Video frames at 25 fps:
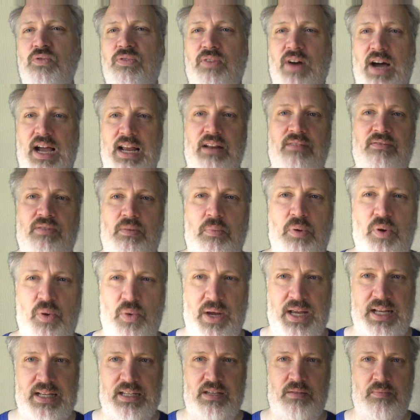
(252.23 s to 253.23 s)
fine of a
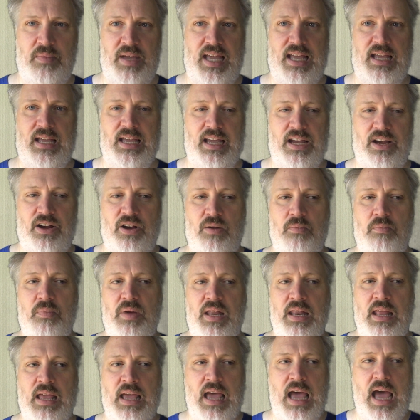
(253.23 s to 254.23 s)
point to make here,
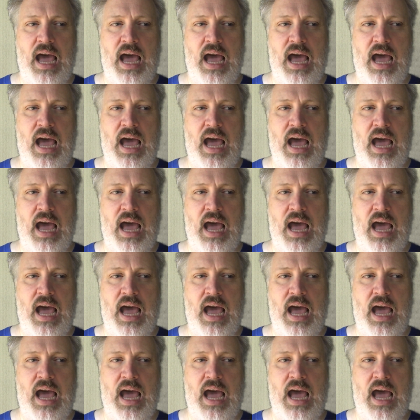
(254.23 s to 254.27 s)
but